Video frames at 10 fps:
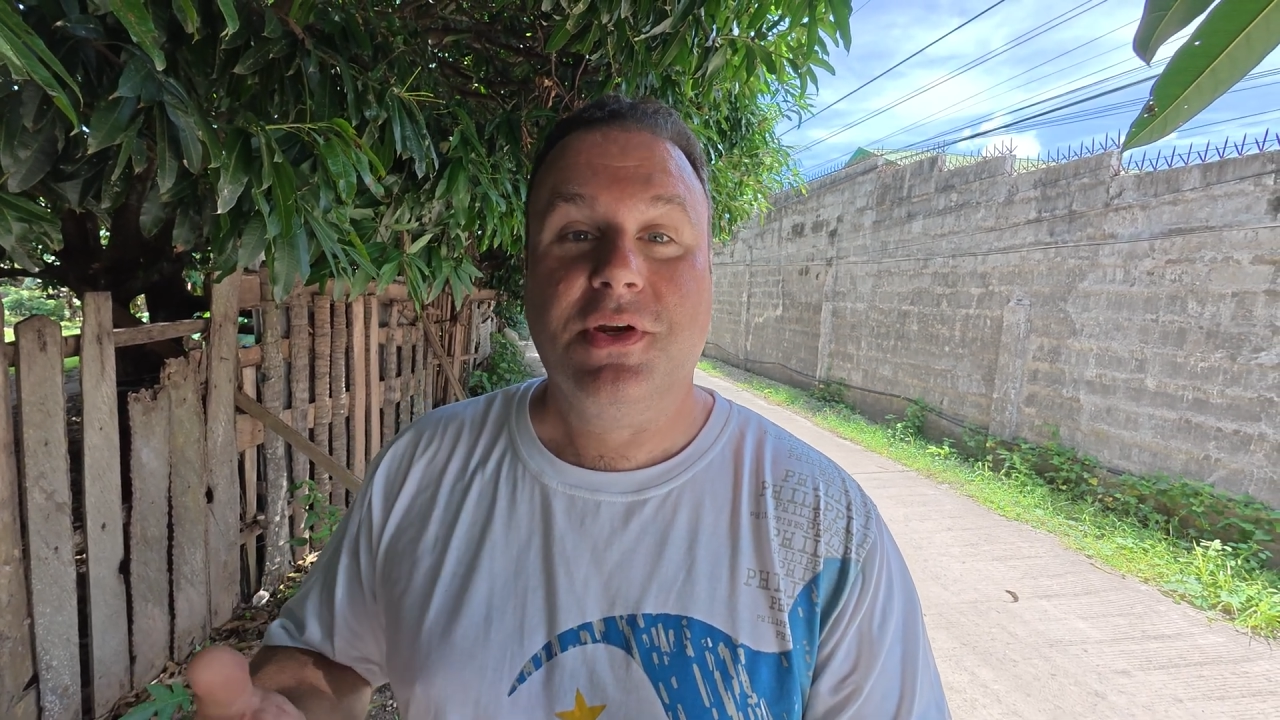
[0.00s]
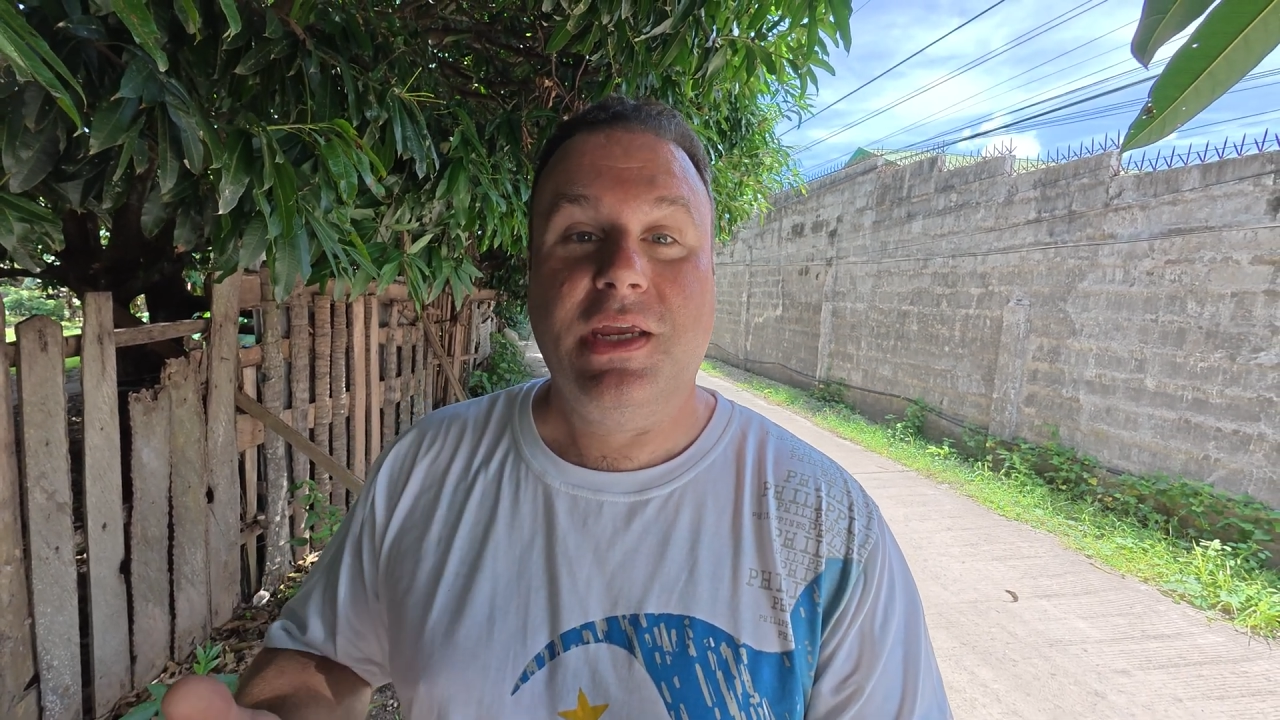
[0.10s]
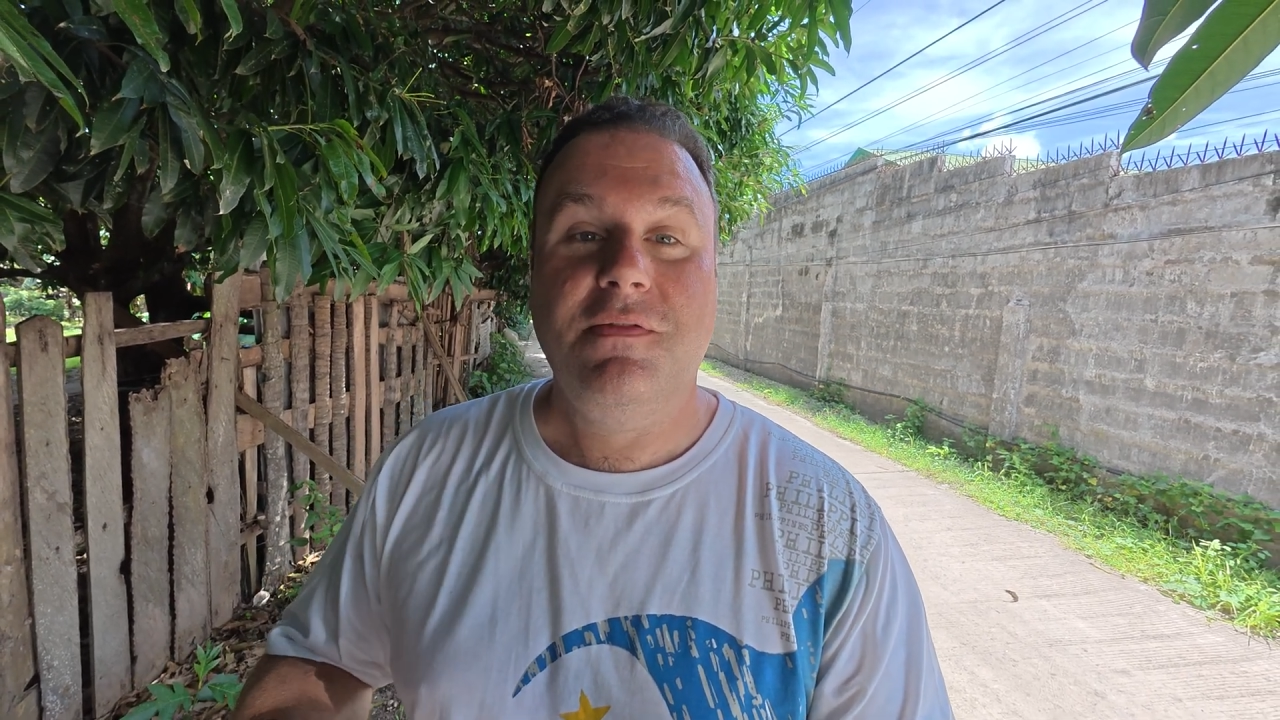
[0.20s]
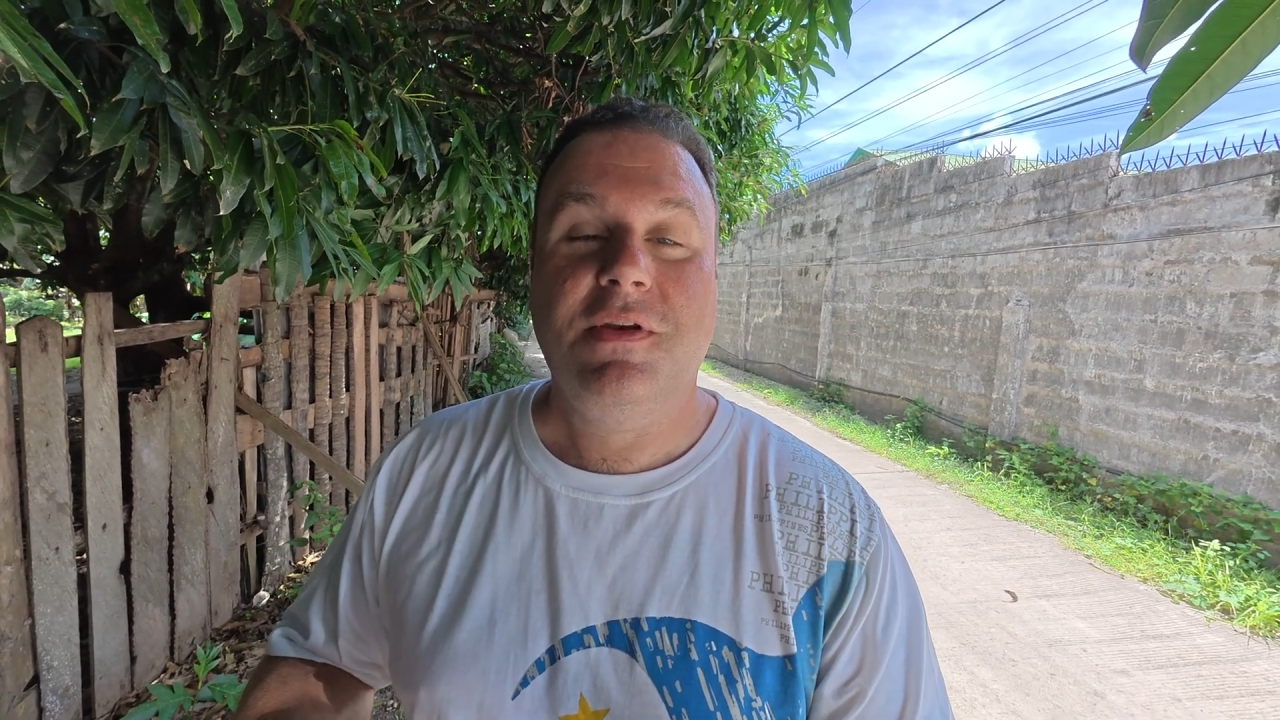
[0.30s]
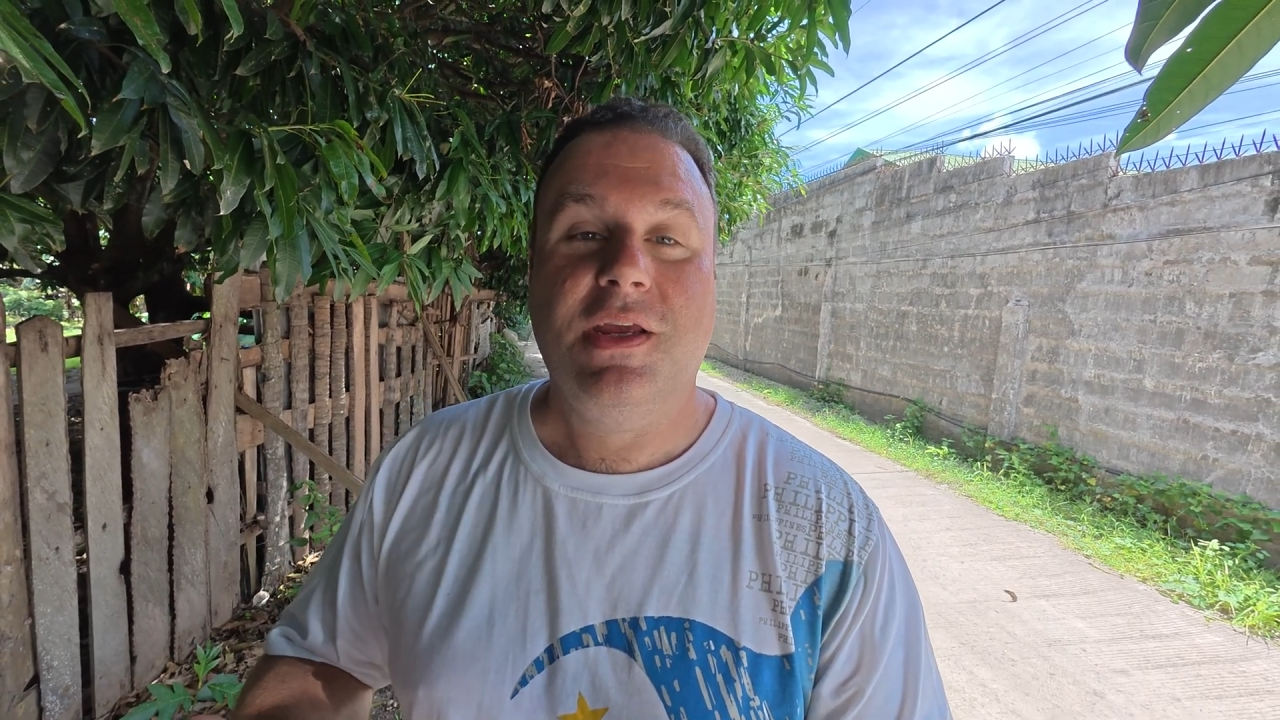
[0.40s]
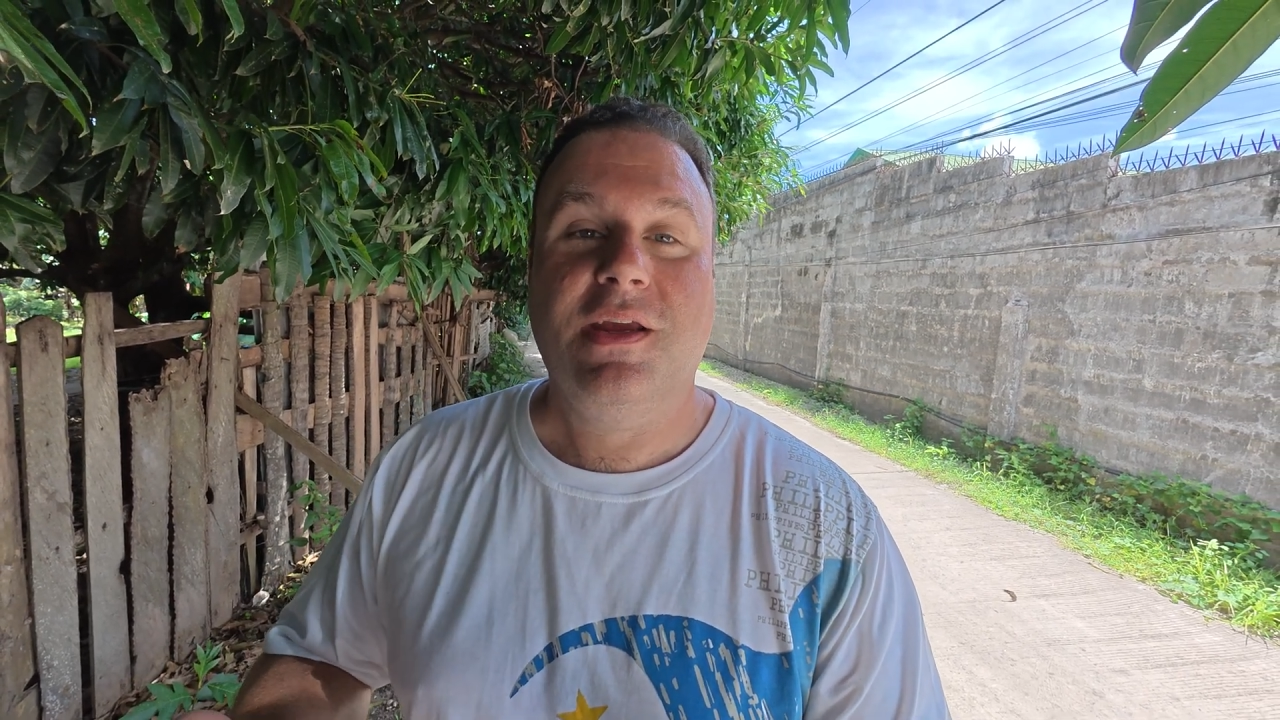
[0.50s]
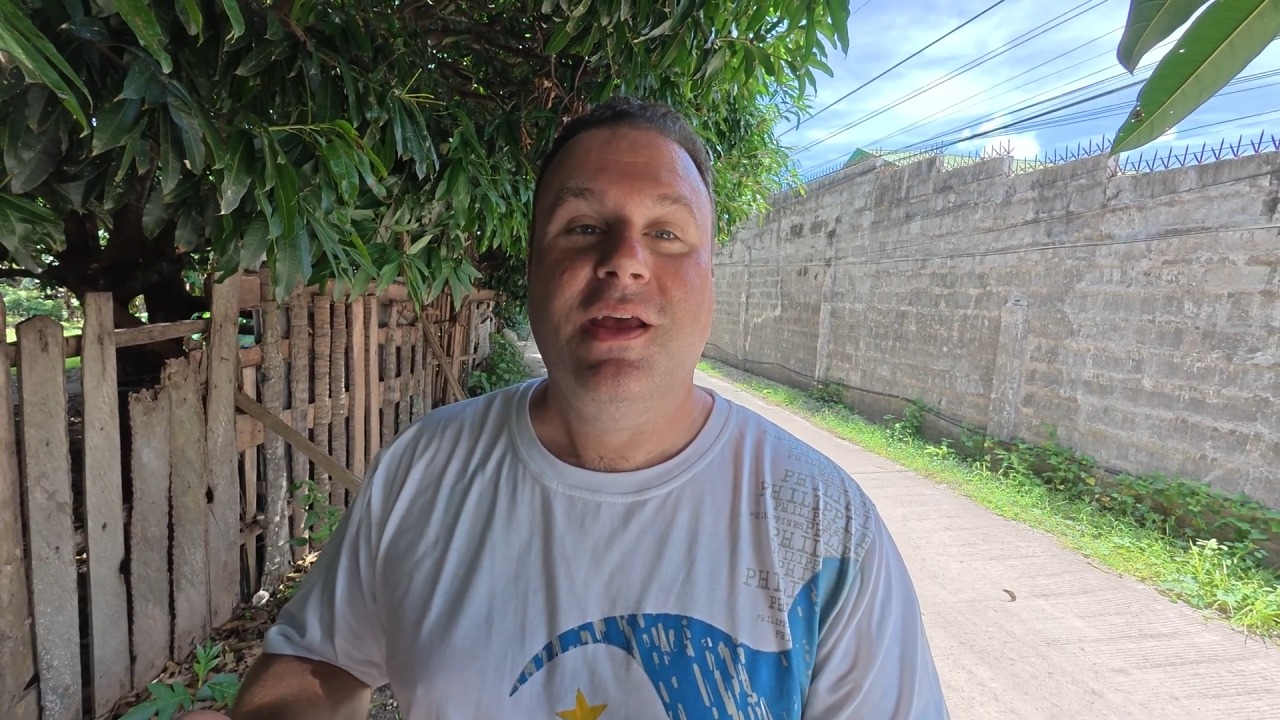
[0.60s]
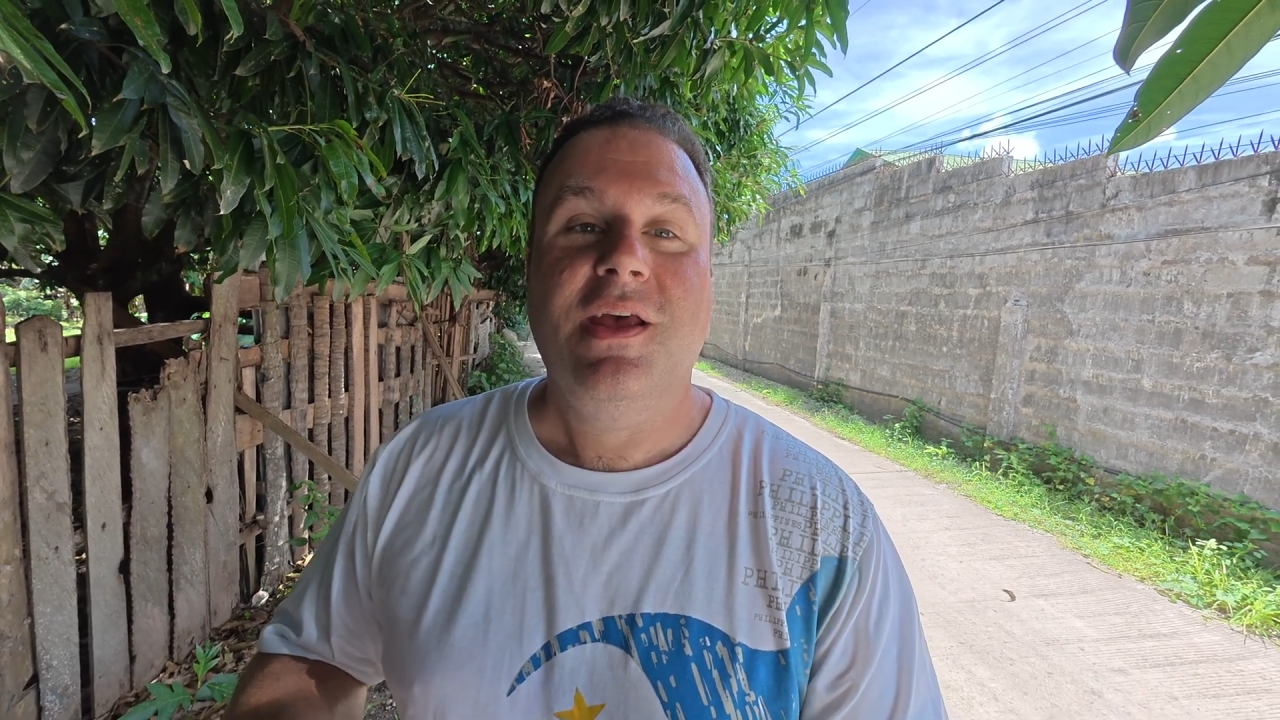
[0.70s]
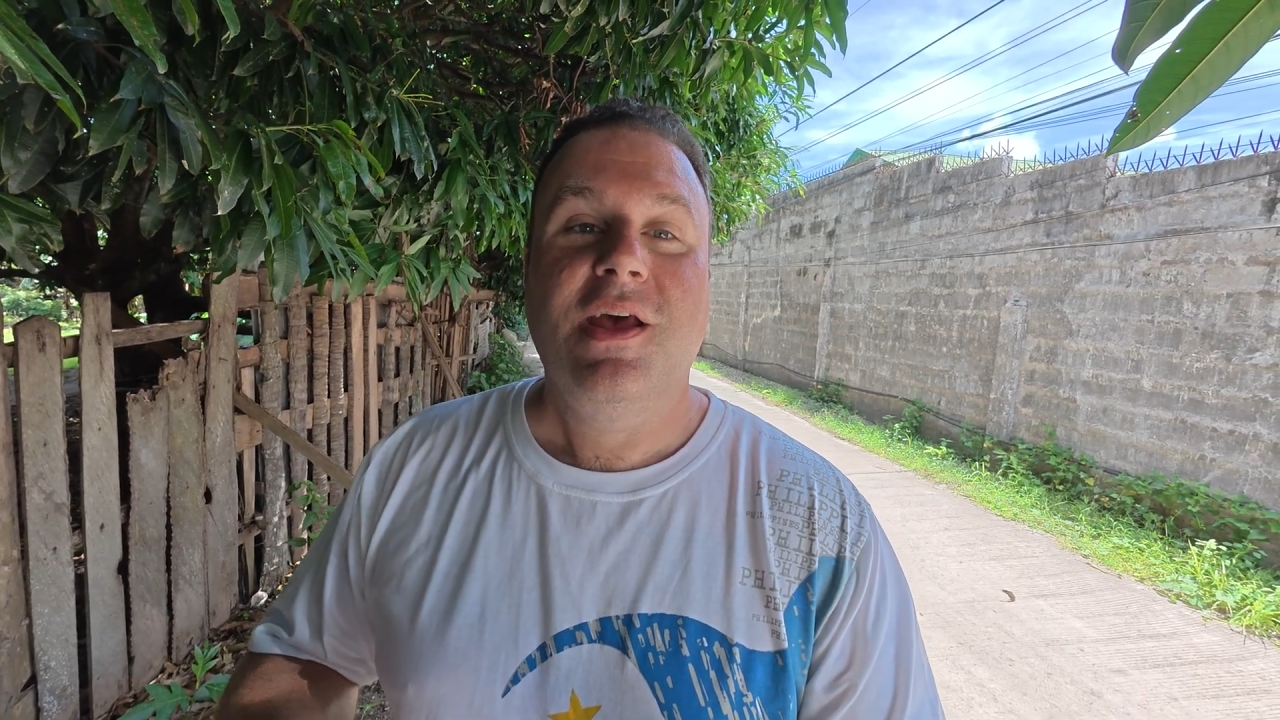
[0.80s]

evening,